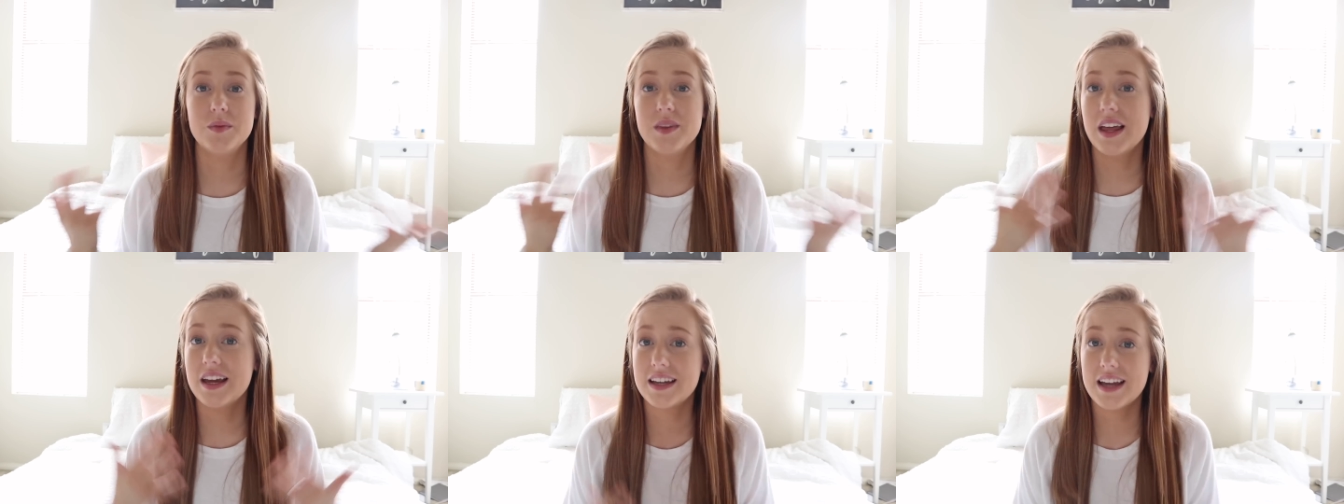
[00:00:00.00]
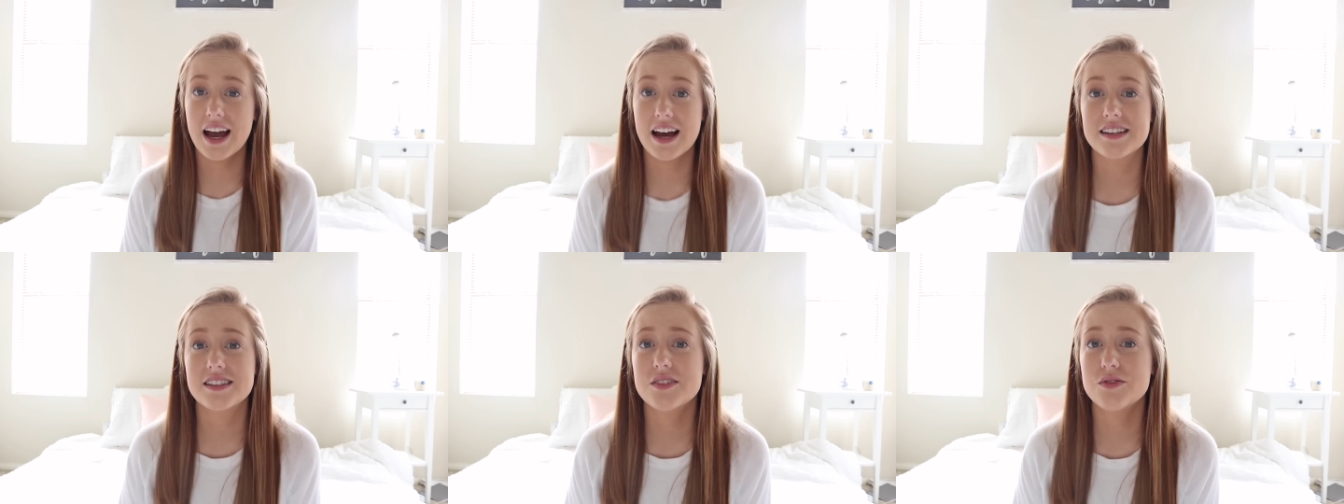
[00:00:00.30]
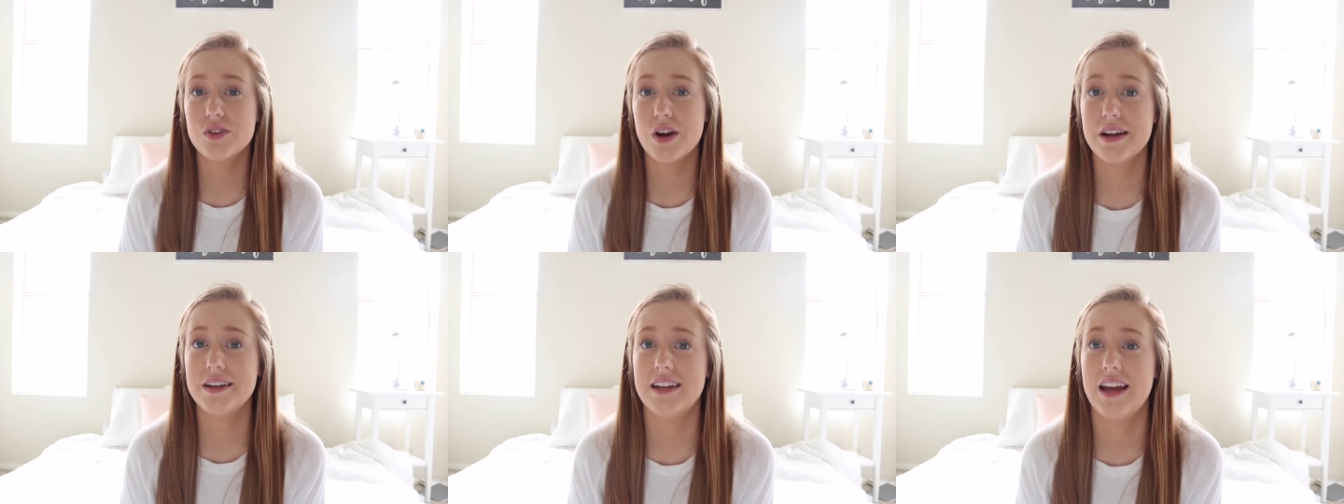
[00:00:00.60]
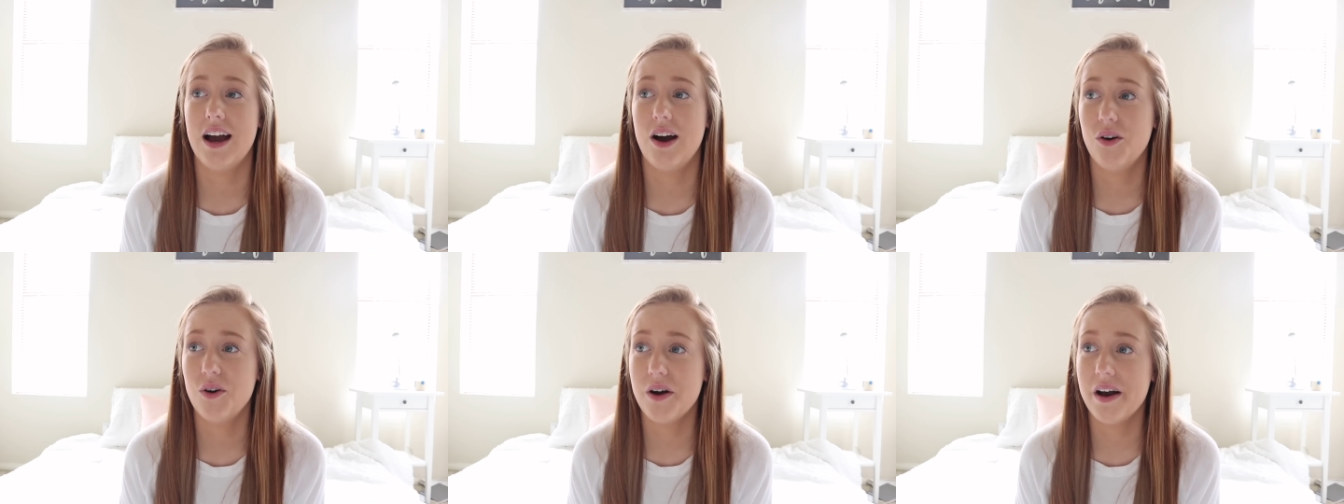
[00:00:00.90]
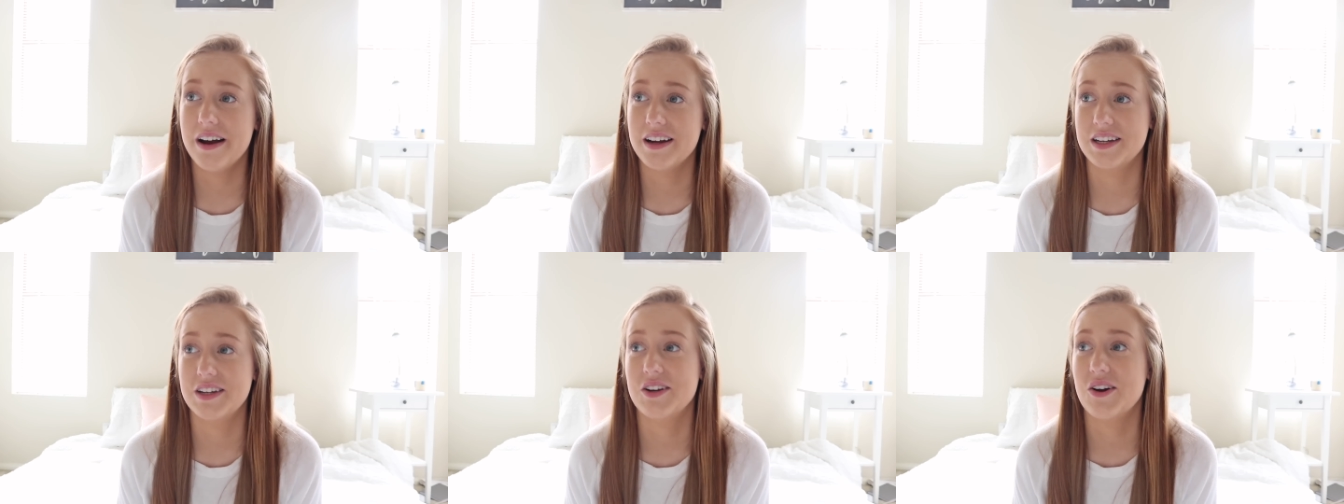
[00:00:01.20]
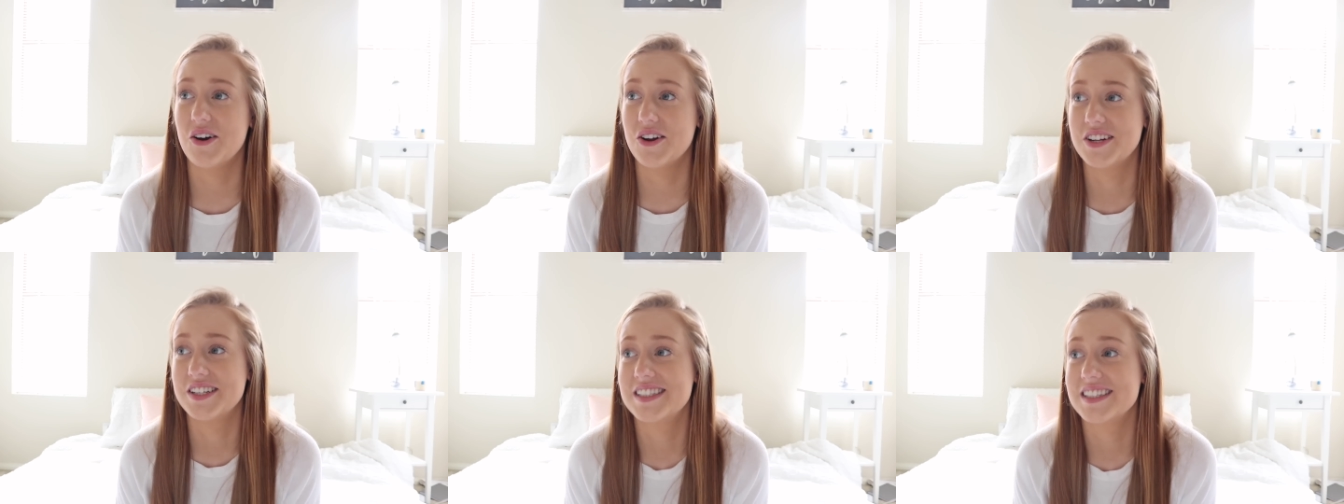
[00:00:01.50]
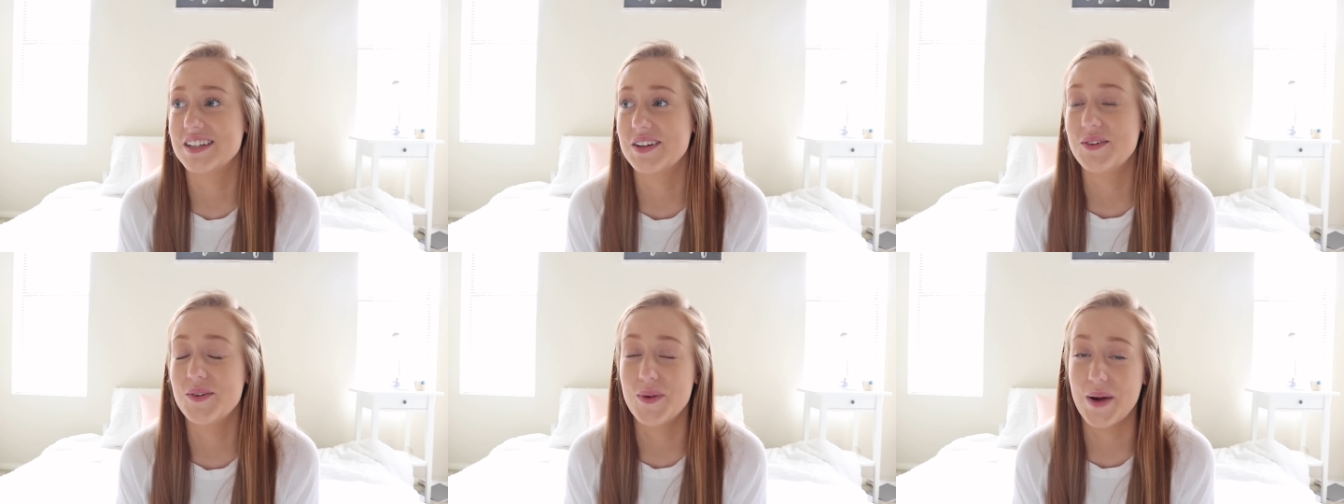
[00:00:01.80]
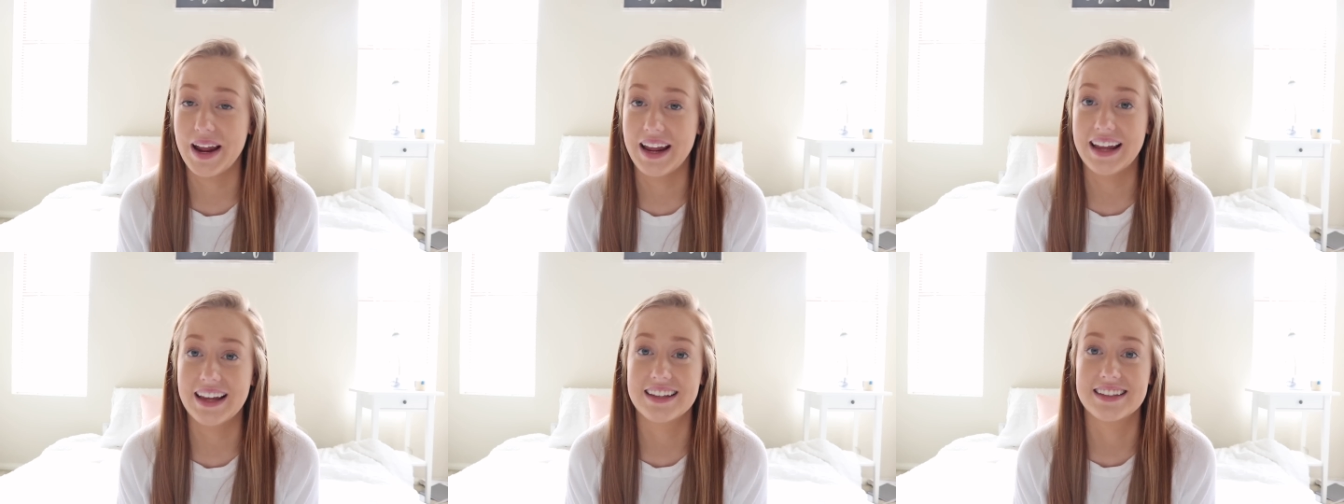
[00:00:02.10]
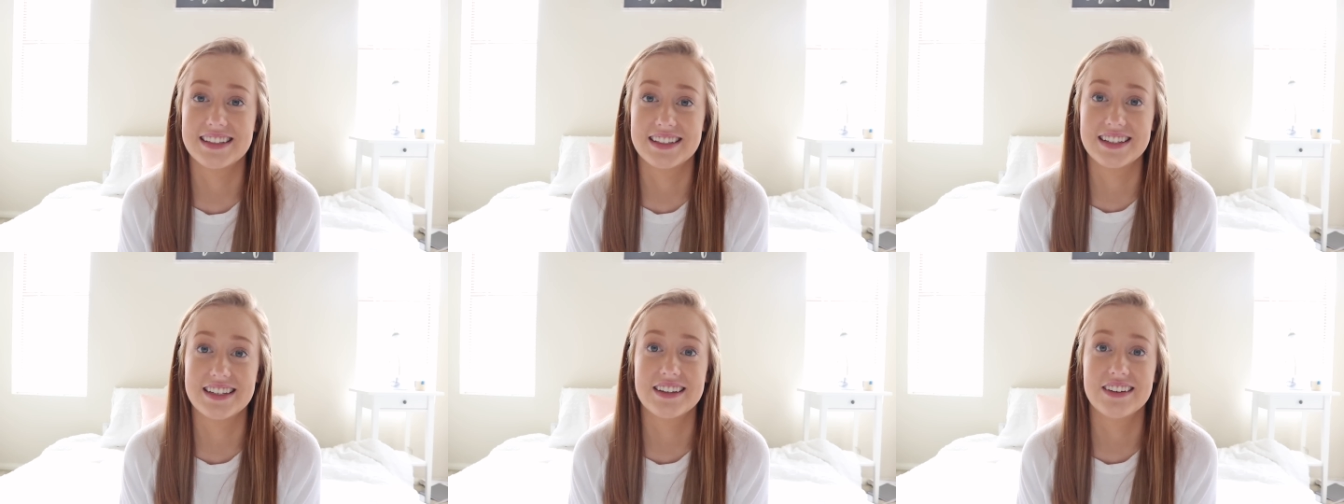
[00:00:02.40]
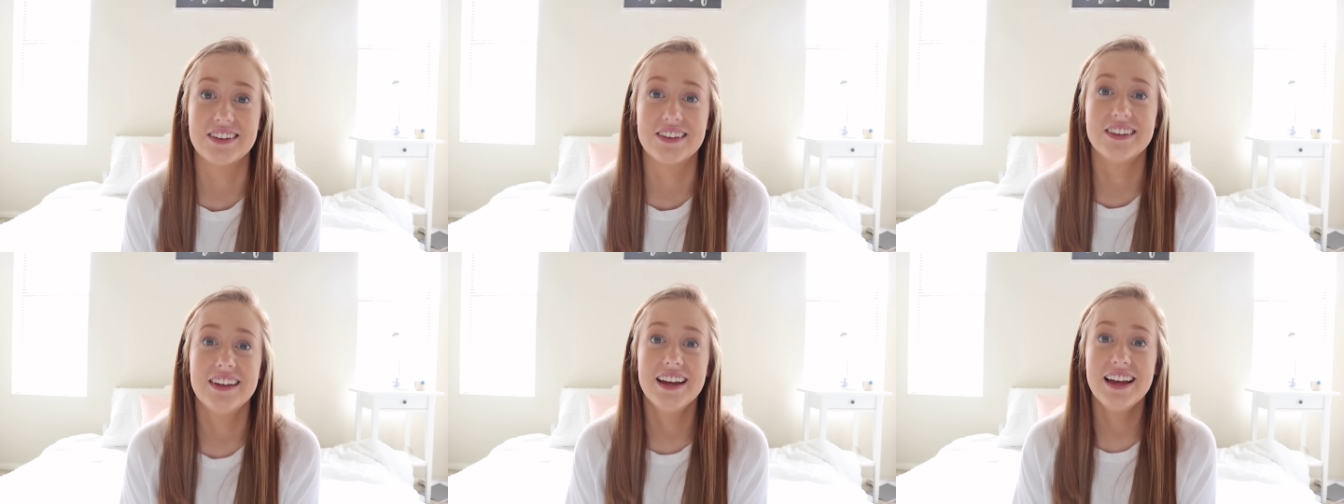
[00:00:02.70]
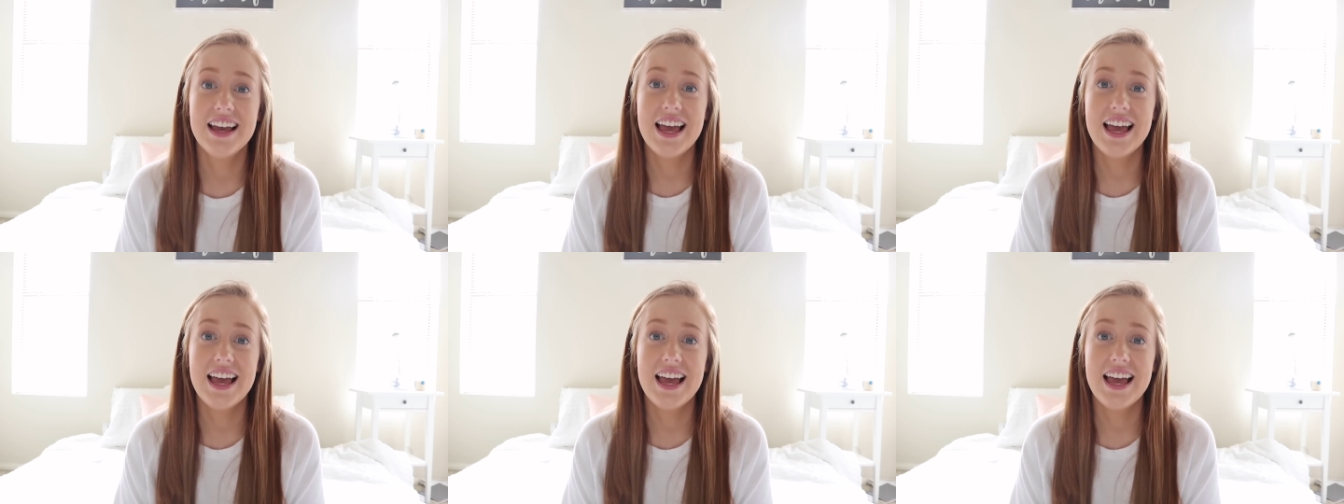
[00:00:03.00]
like as of right now, I could honestly wait until